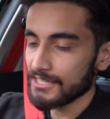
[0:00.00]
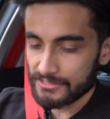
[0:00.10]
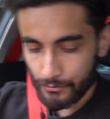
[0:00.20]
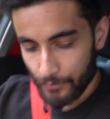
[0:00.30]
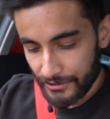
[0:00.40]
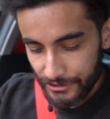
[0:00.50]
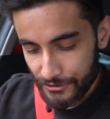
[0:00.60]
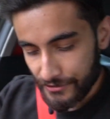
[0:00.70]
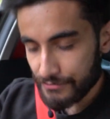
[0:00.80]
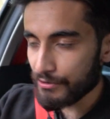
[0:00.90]
So what we're going to
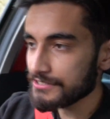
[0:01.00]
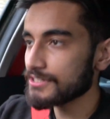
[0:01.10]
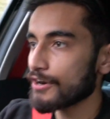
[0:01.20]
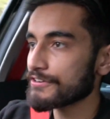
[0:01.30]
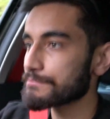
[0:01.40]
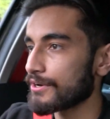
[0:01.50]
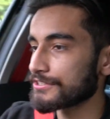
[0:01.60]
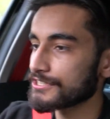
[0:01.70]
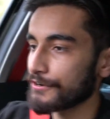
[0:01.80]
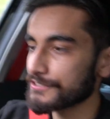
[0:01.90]
do is press the RS button
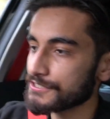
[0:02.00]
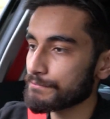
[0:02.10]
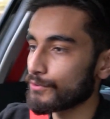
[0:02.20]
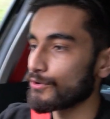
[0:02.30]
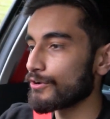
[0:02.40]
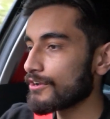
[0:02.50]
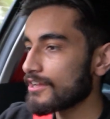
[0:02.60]
to go into sport.